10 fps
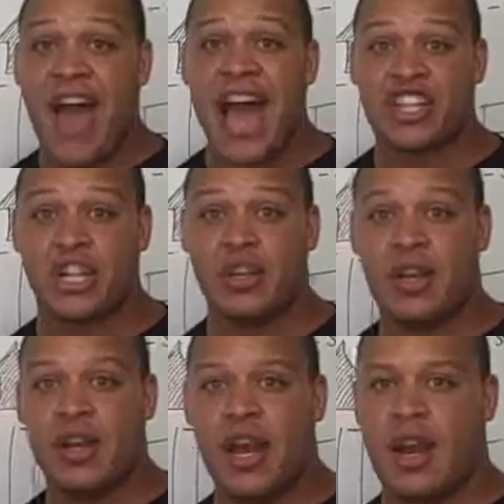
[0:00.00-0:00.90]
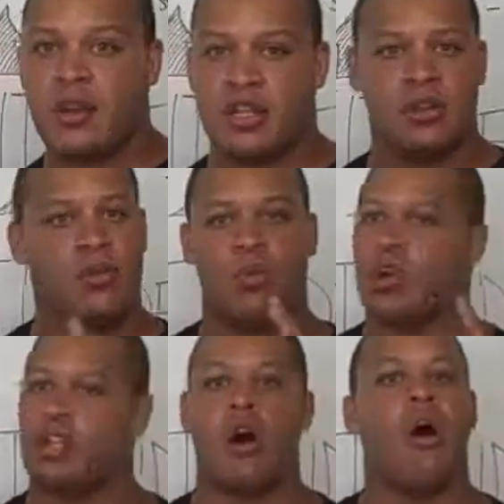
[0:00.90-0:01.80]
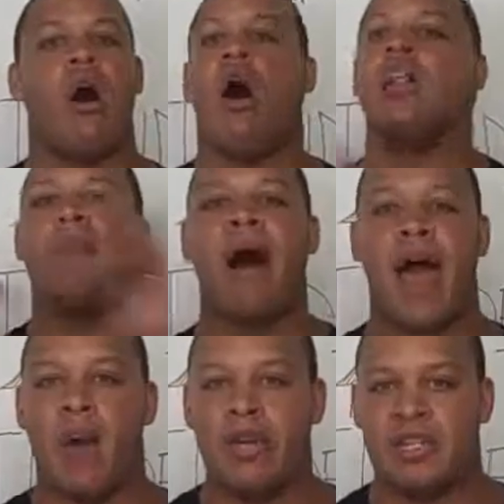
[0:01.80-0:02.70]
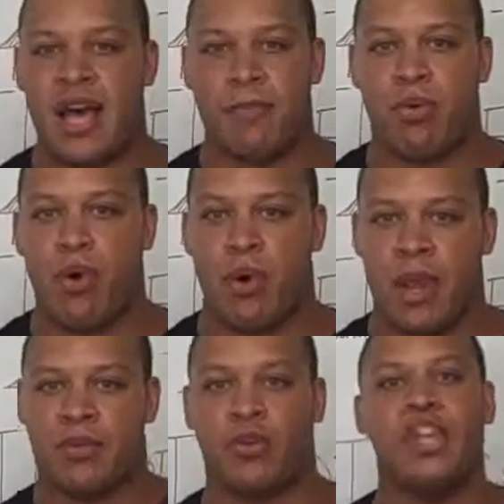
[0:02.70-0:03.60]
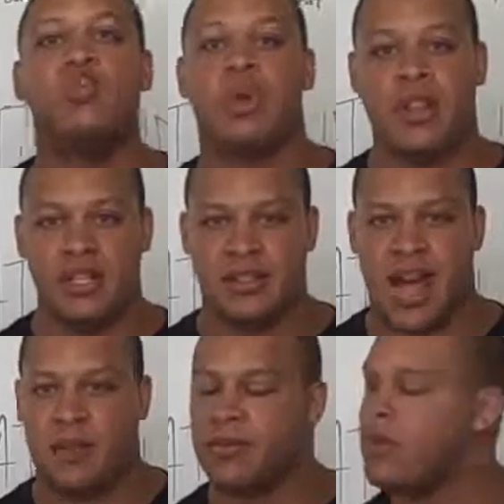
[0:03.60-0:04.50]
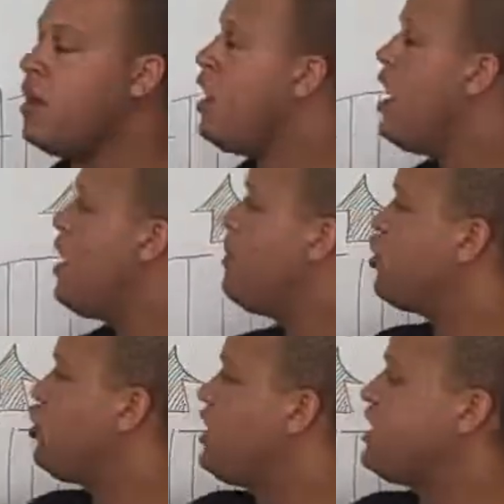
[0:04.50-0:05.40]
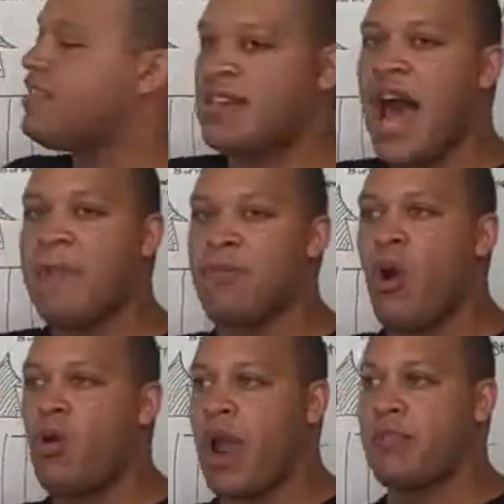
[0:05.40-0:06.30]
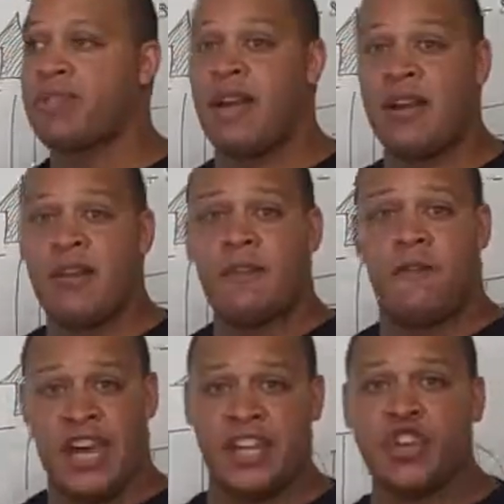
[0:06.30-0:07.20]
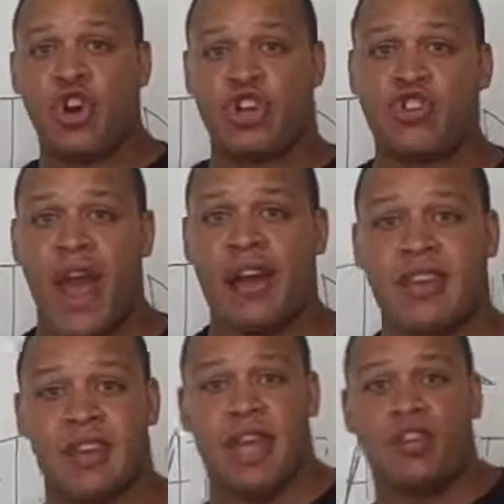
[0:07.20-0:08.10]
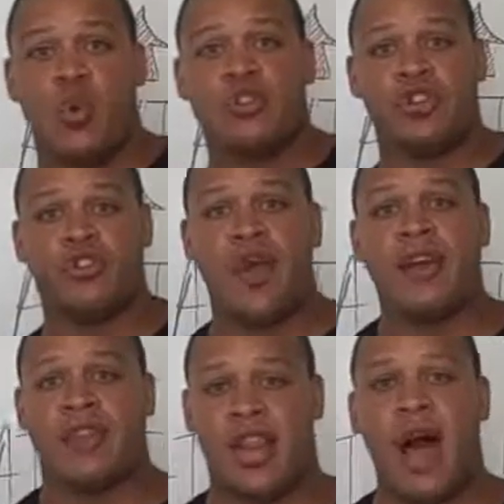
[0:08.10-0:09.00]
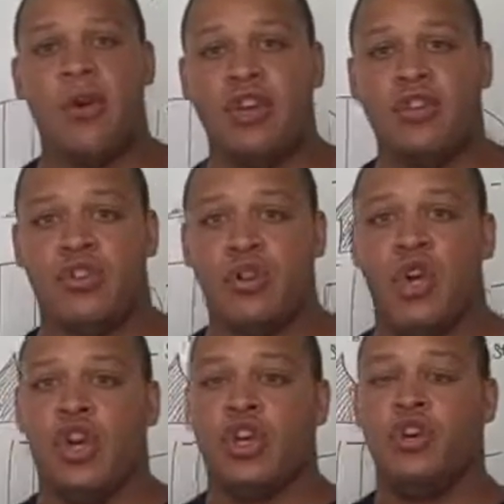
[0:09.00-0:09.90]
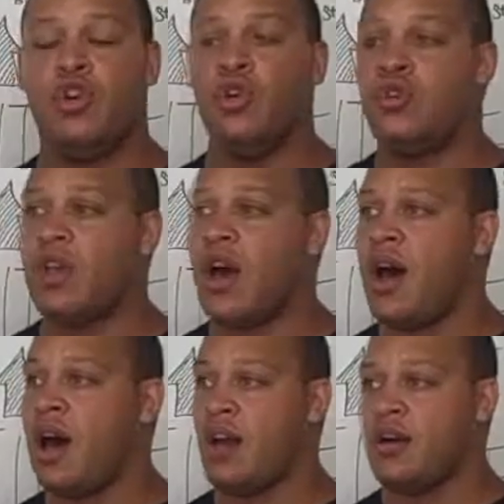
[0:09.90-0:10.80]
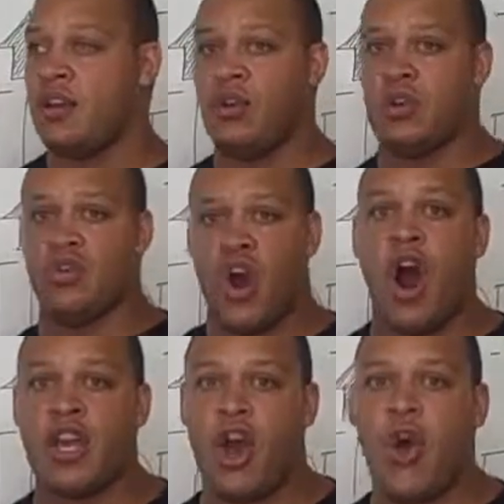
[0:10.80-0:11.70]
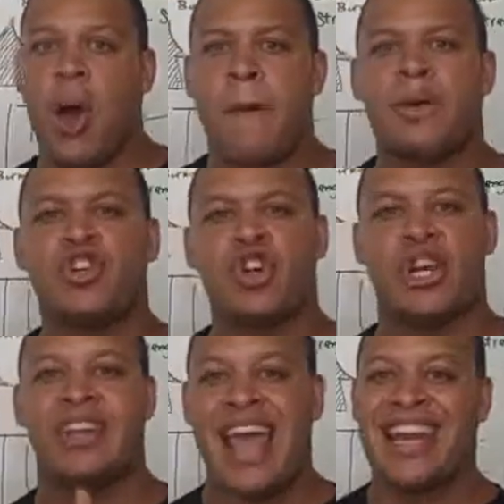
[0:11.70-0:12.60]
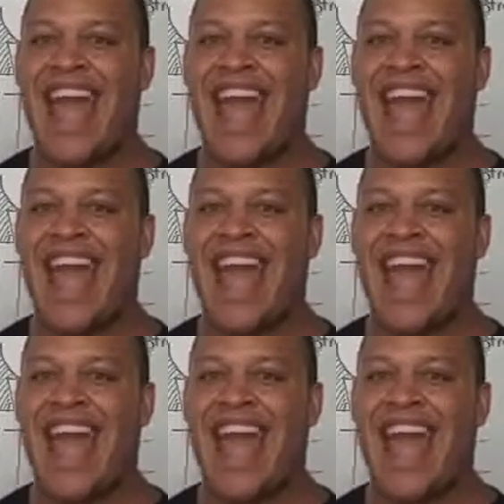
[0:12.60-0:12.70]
fashion, and we're going to talk all about how we design programs for each one of these types, but you're going to design programs that feed your strength, that lend towards your strength, allowing you to use cardio, but you're going to